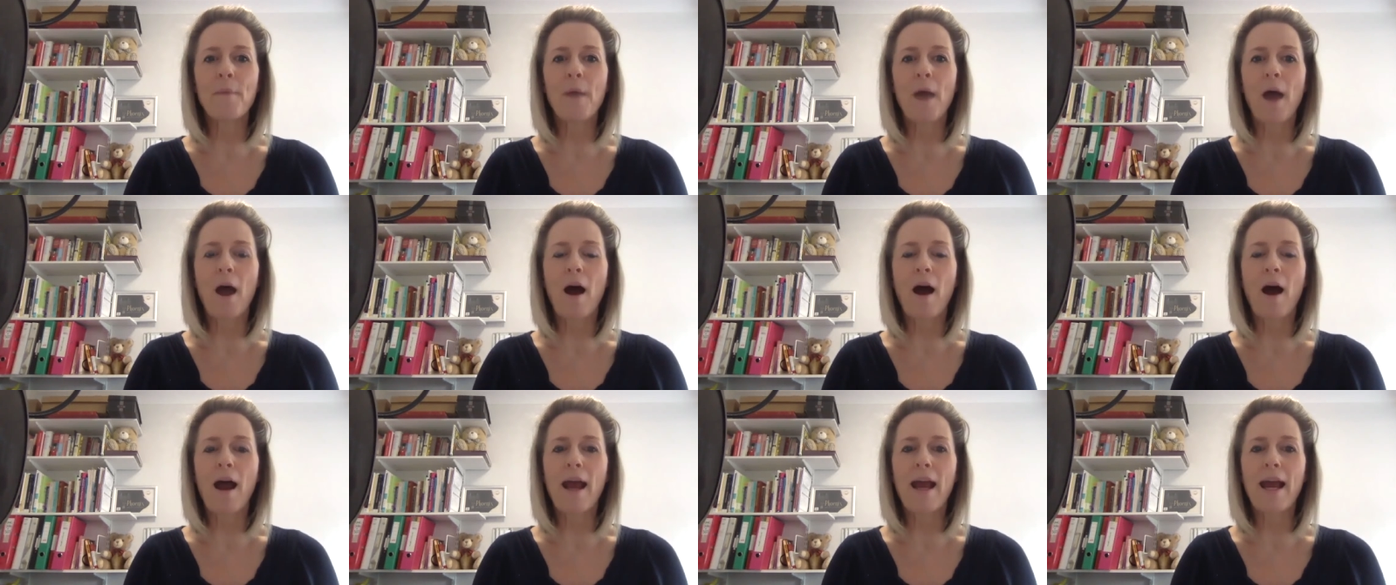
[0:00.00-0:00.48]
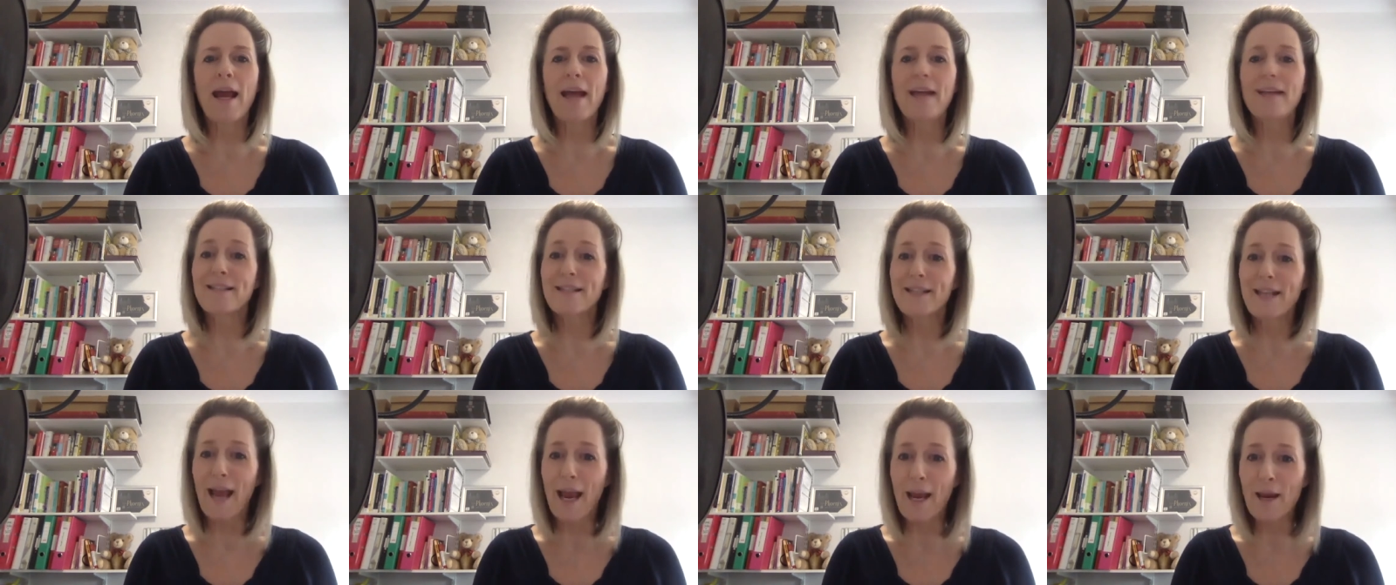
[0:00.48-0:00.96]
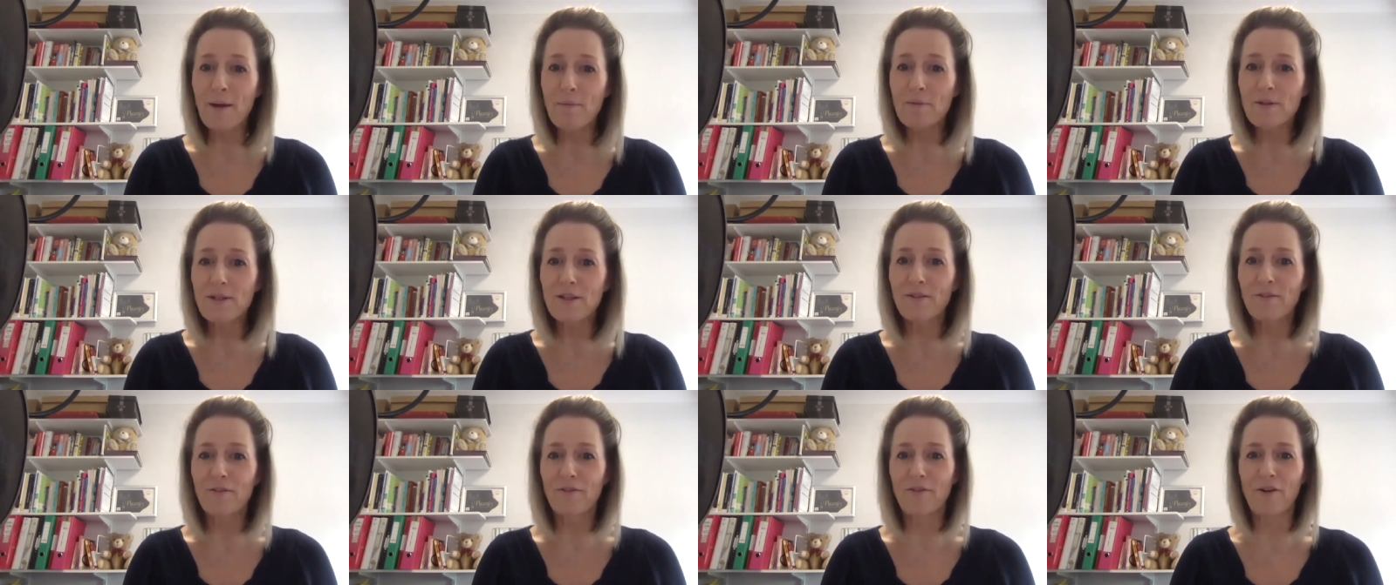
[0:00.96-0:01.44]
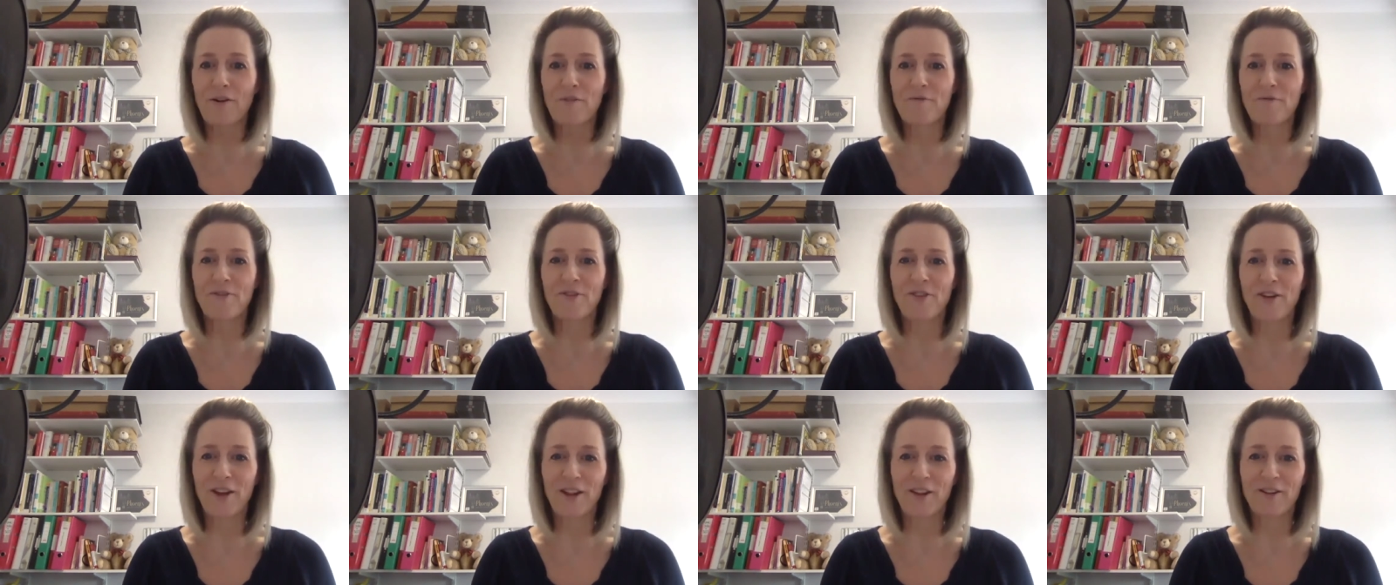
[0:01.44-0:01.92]
I escaped from
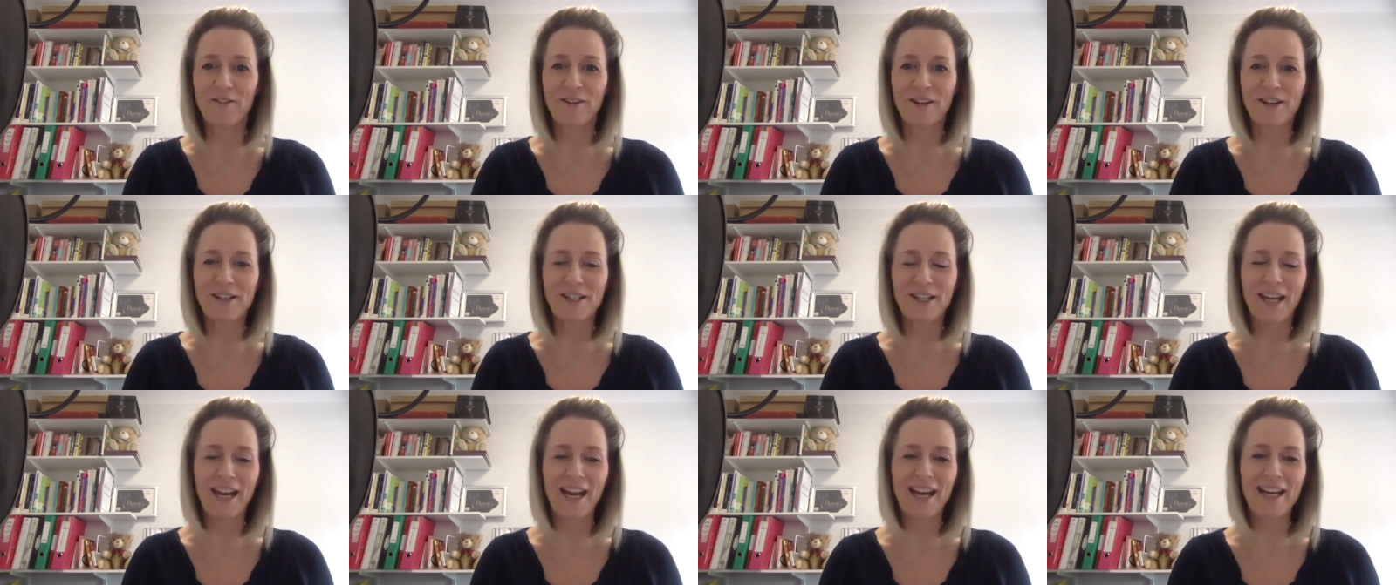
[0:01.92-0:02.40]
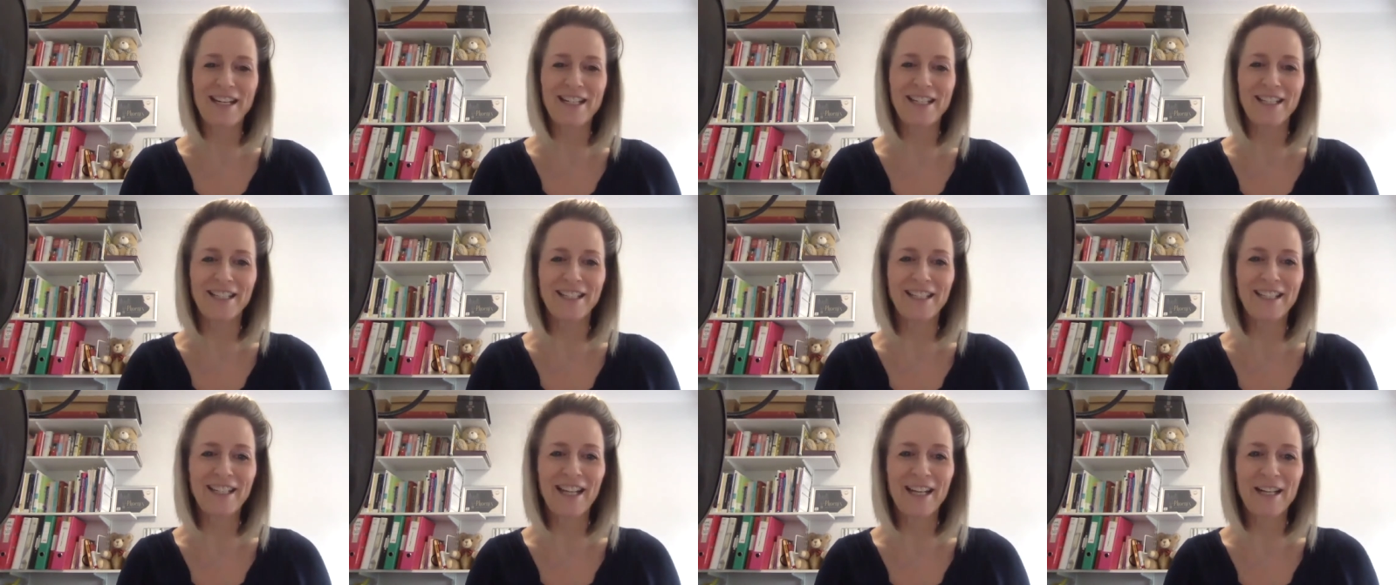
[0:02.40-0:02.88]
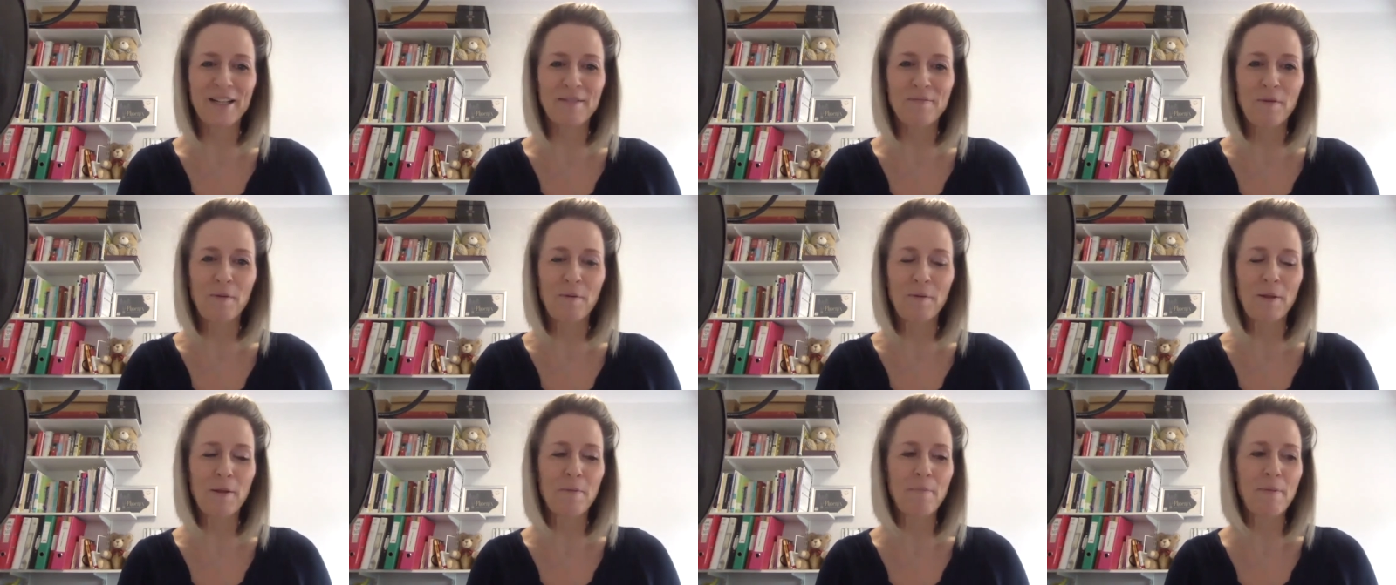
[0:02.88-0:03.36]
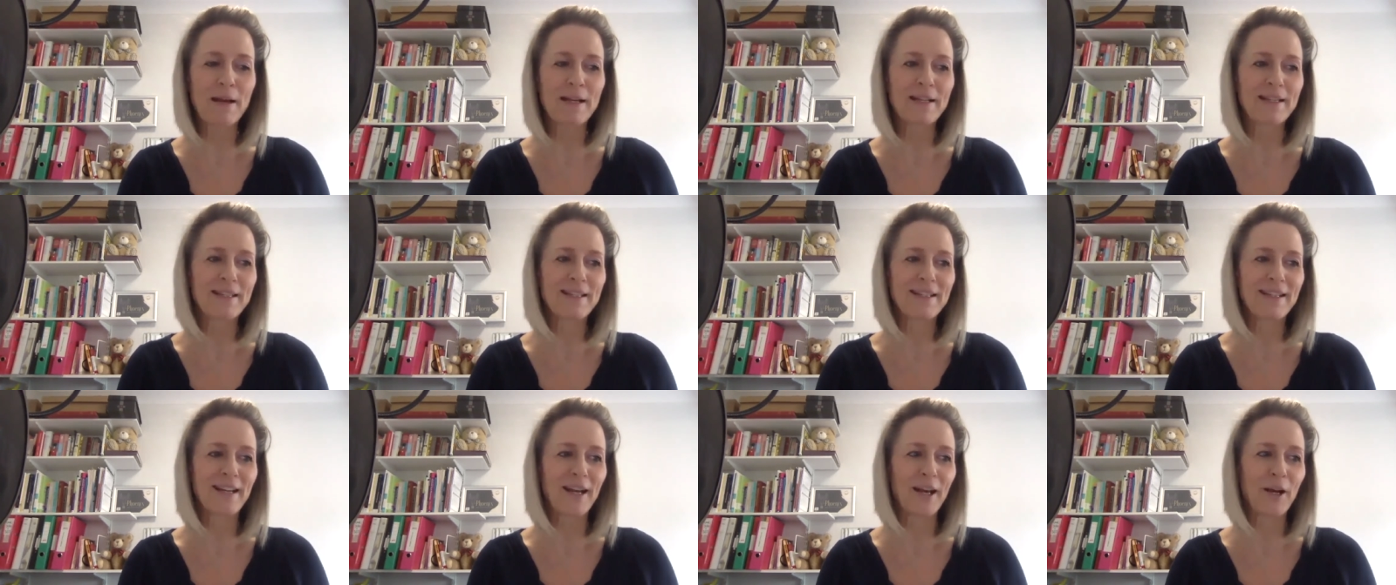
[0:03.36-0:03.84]
further education, that's probably the
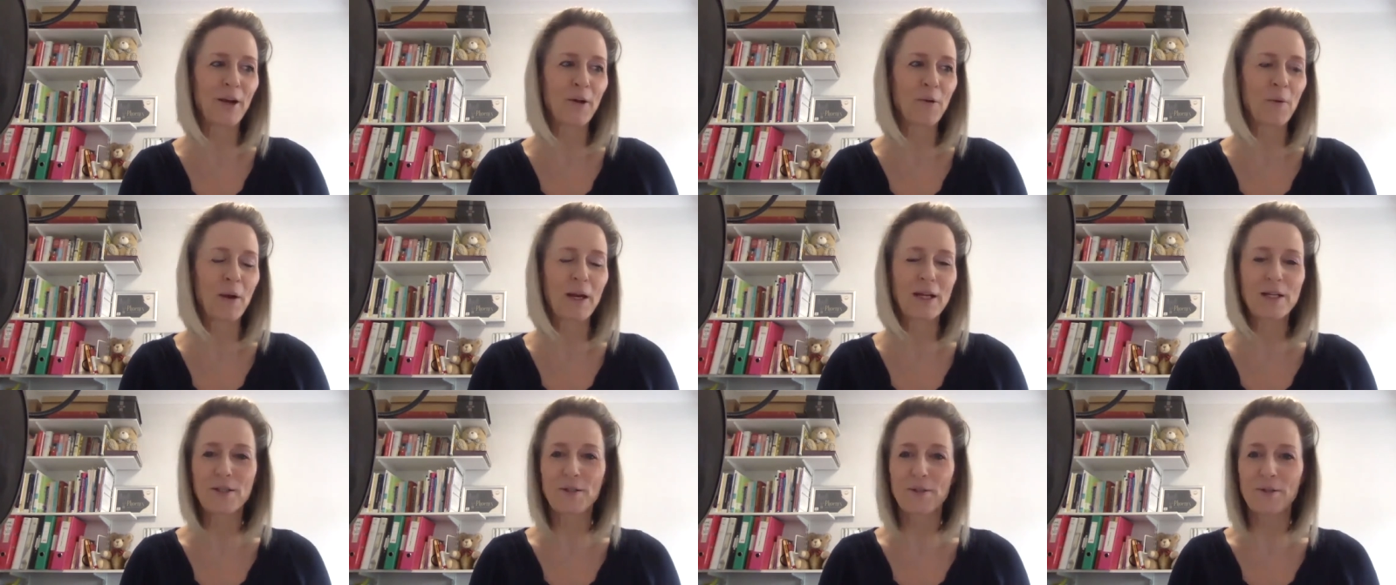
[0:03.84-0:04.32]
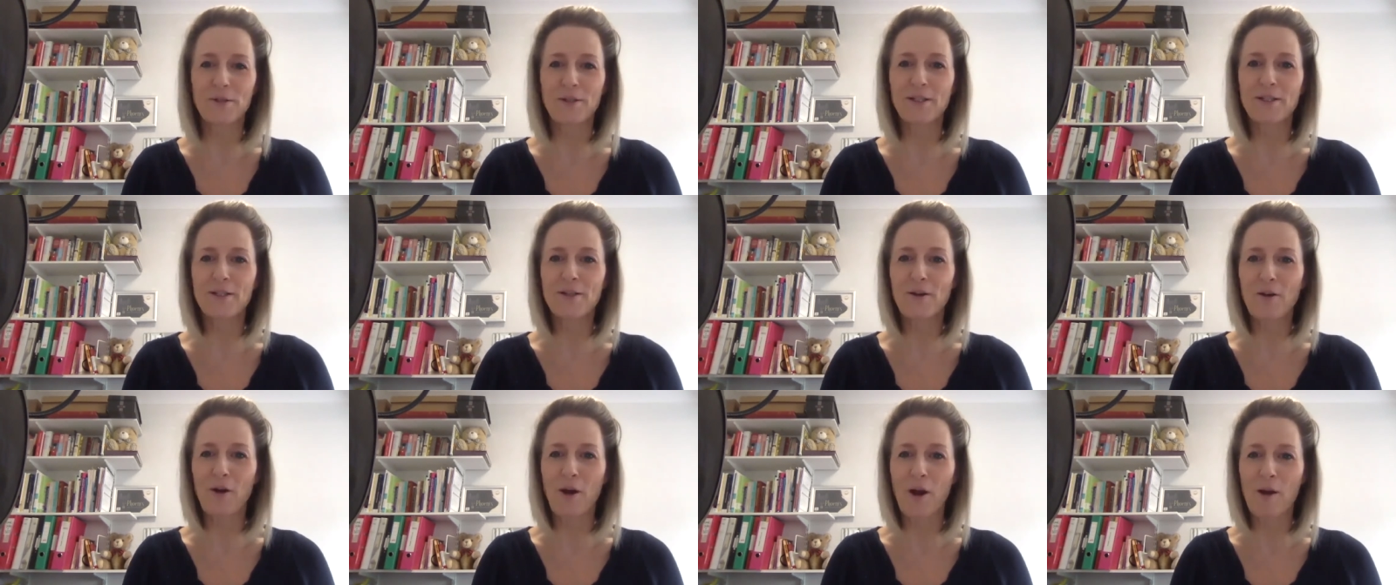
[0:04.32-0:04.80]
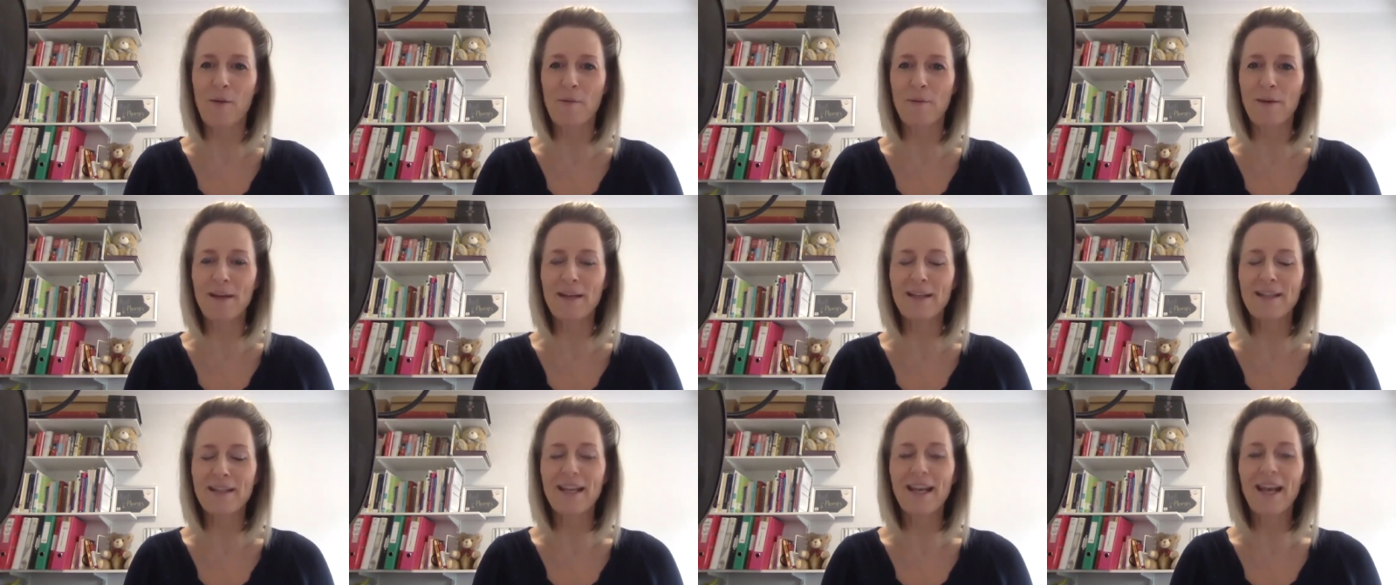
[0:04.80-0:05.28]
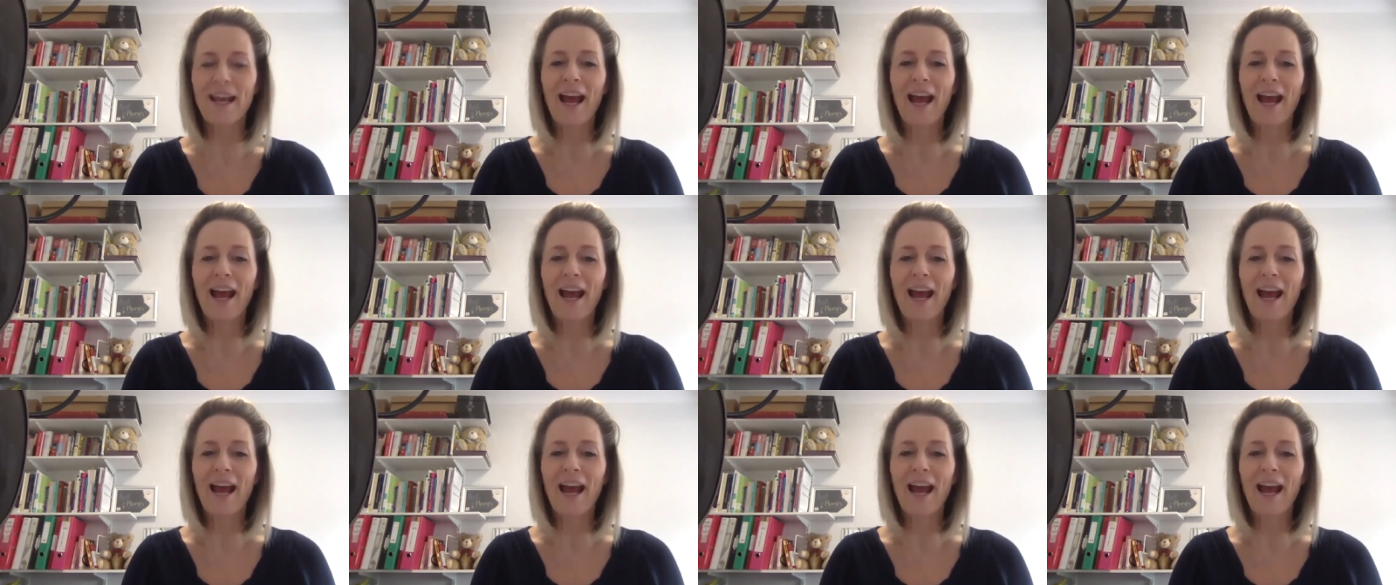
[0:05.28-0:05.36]
best way to describe it,